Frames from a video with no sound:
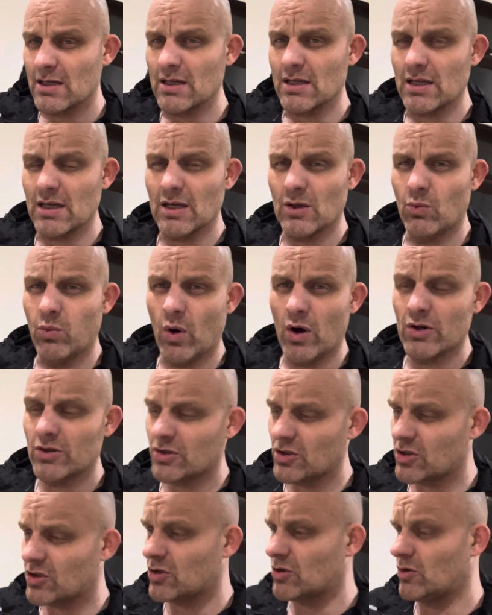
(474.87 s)
it won't
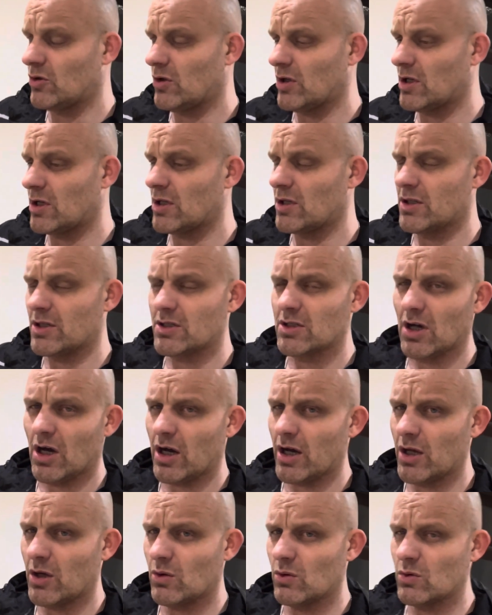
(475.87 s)
destroy the
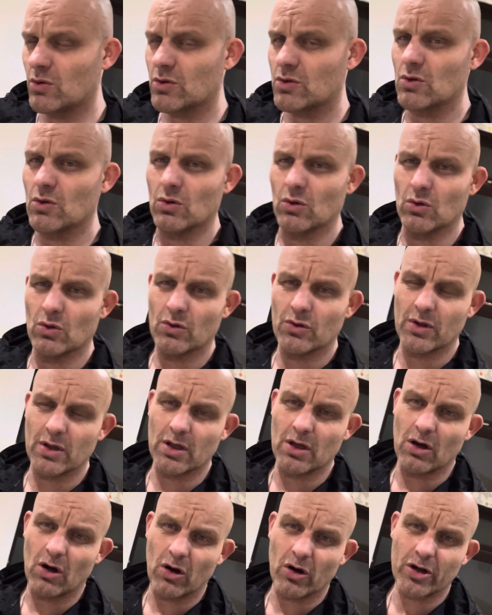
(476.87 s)
tiles or the
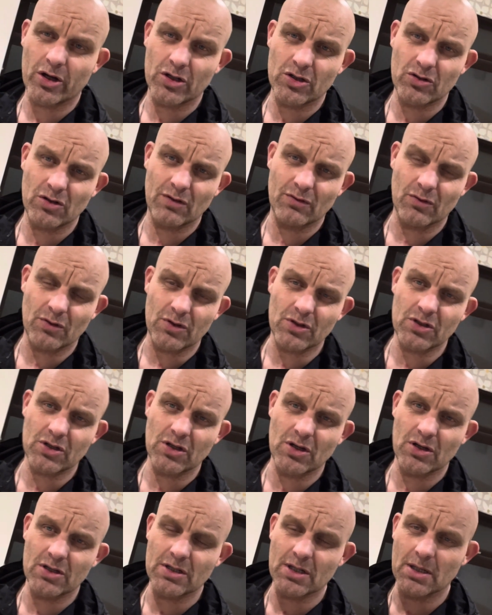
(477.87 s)
architrave or the
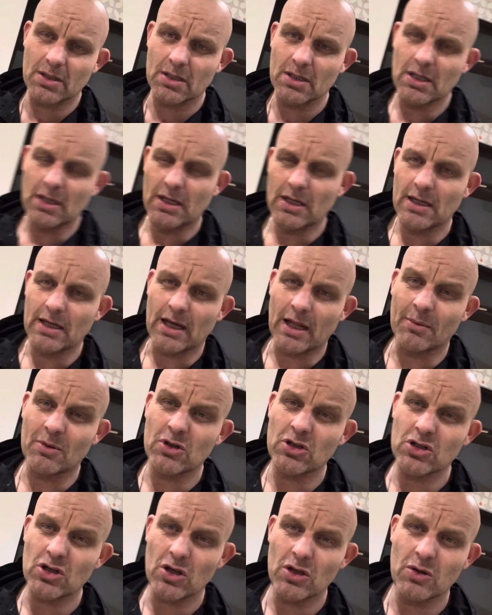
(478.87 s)
skirting. And I'm going to
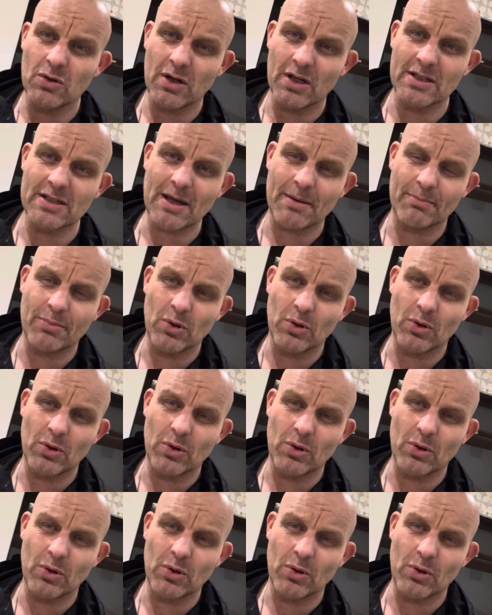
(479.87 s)
show you an example